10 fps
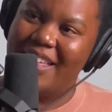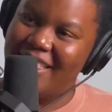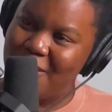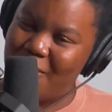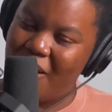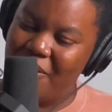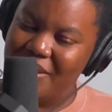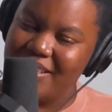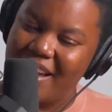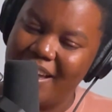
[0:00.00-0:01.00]
them all the
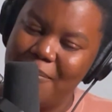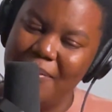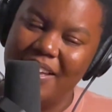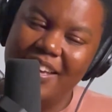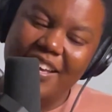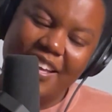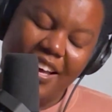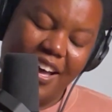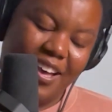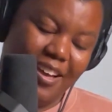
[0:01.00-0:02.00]
time.
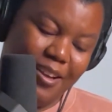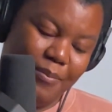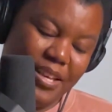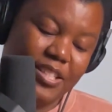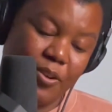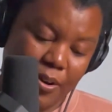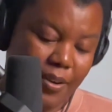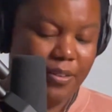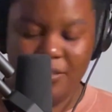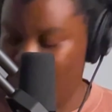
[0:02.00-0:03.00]
And so
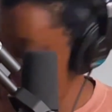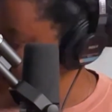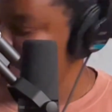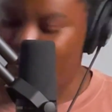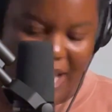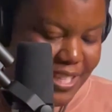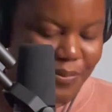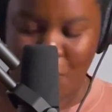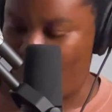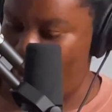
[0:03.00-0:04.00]
fast
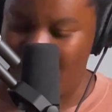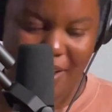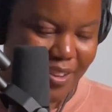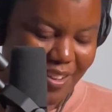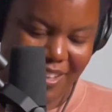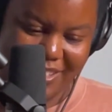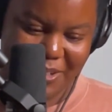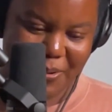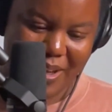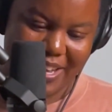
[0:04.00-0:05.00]
forward a little
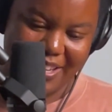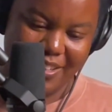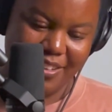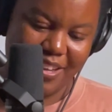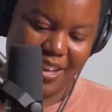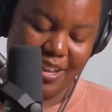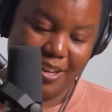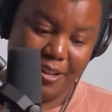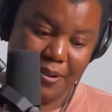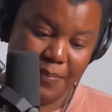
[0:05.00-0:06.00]
while,
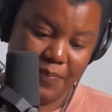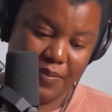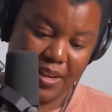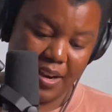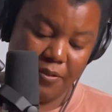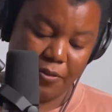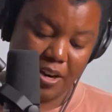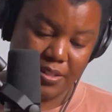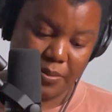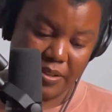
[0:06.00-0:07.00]

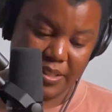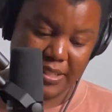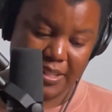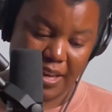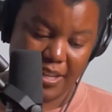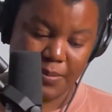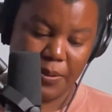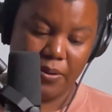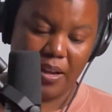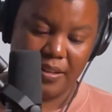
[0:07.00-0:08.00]
Farnsworth is in the hospital.
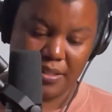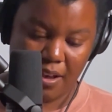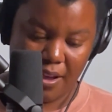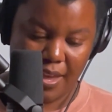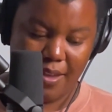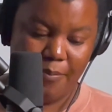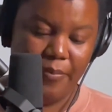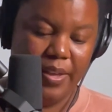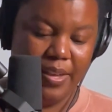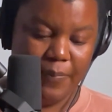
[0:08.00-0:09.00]
I saw him.
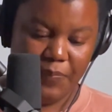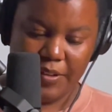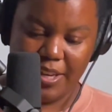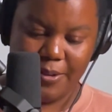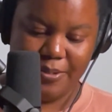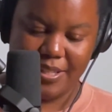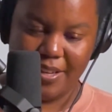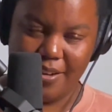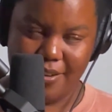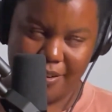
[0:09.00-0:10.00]
He was
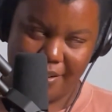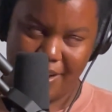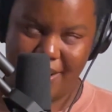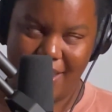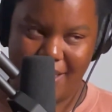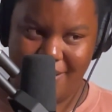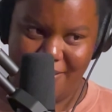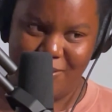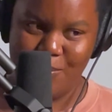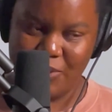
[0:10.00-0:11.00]
like kind of out of
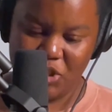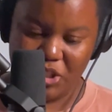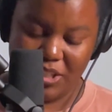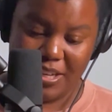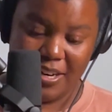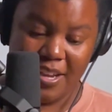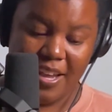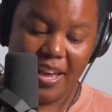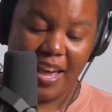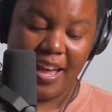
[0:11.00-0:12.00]
it, but chilling.
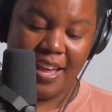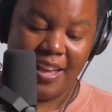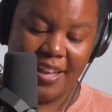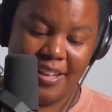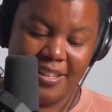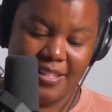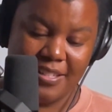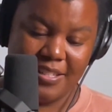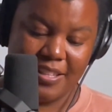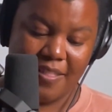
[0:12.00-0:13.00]
And
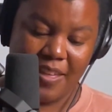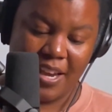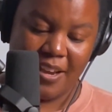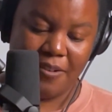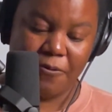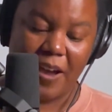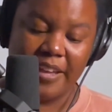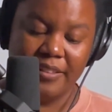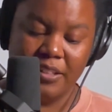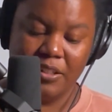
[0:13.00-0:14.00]
they'd
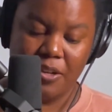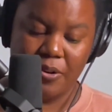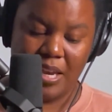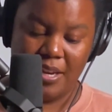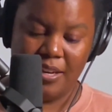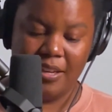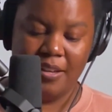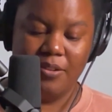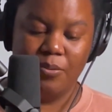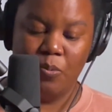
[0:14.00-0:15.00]
finally located
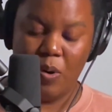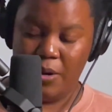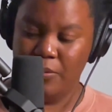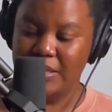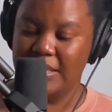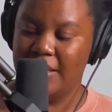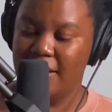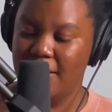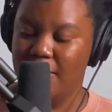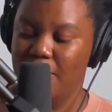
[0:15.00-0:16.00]
what was like
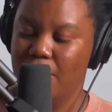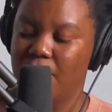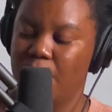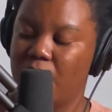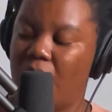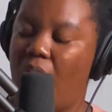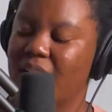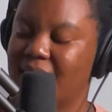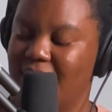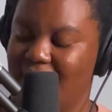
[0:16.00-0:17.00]

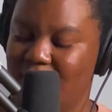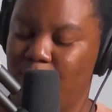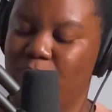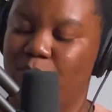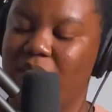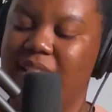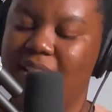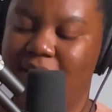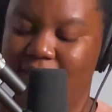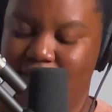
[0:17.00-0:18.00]
causing his most
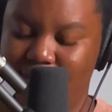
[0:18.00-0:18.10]
recent